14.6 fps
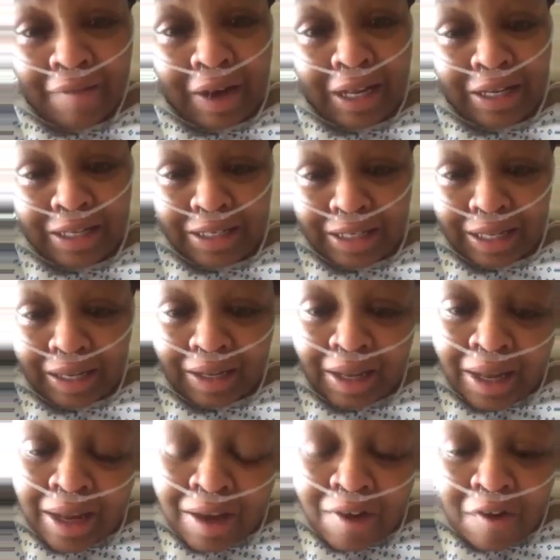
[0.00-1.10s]
wait to see
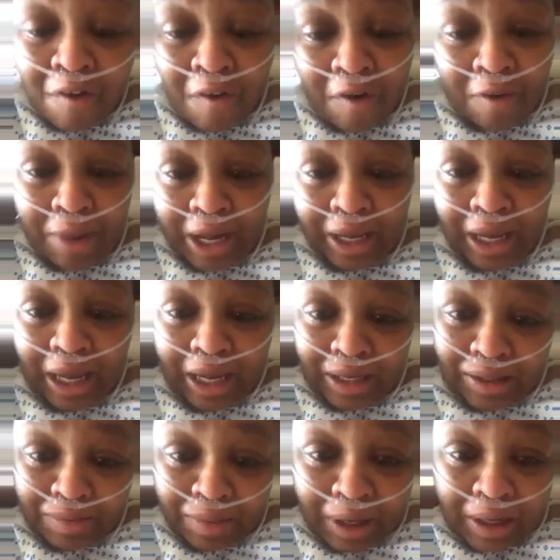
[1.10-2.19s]
all my
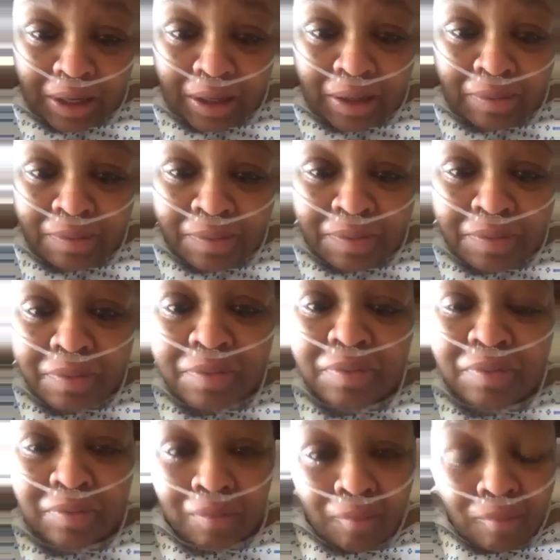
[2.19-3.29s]
kids. But
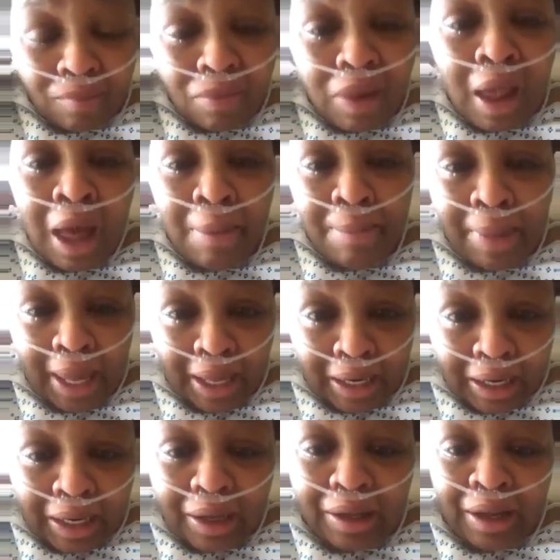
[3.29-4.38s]
I
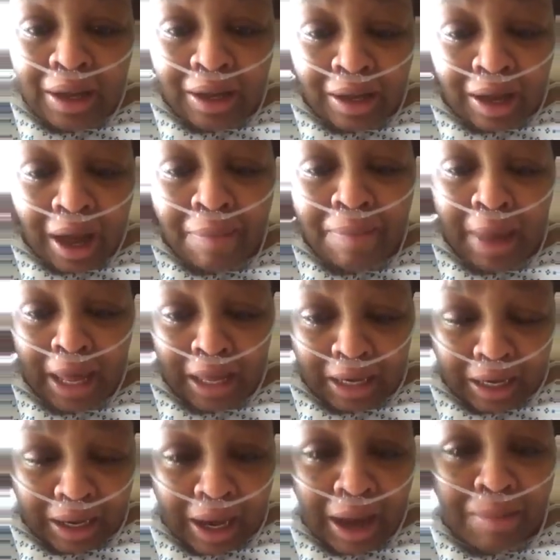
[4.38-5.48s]
made it. I
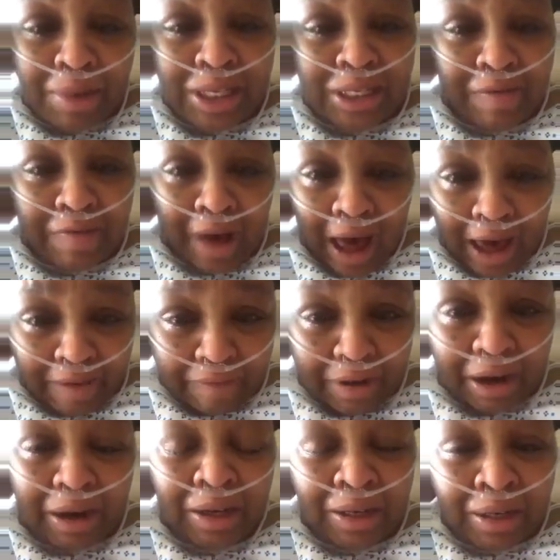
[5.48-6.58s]
made it. I'm a
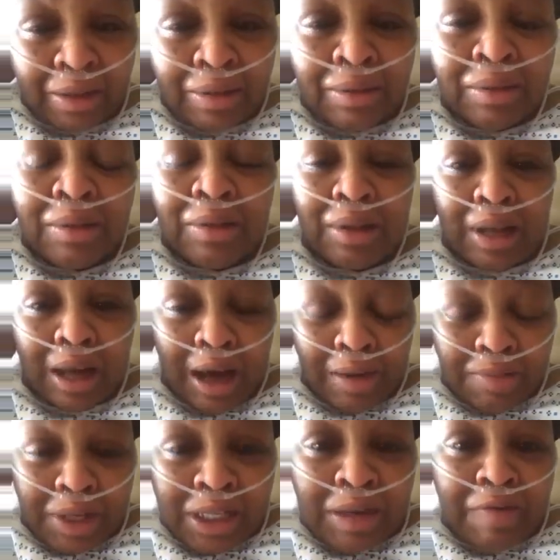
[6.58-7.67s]
survivor.
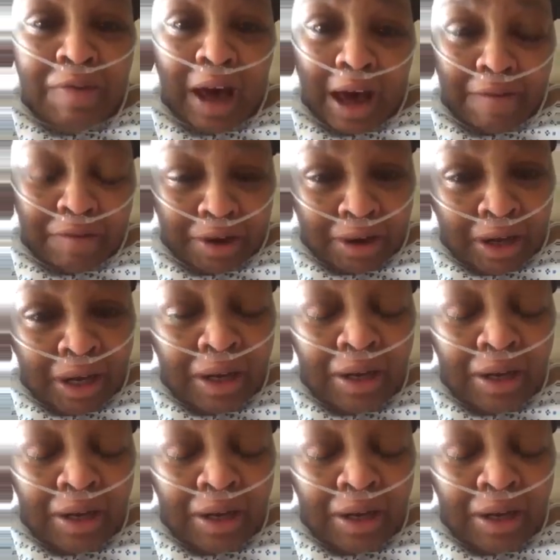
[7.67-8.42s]
I'm a survivor.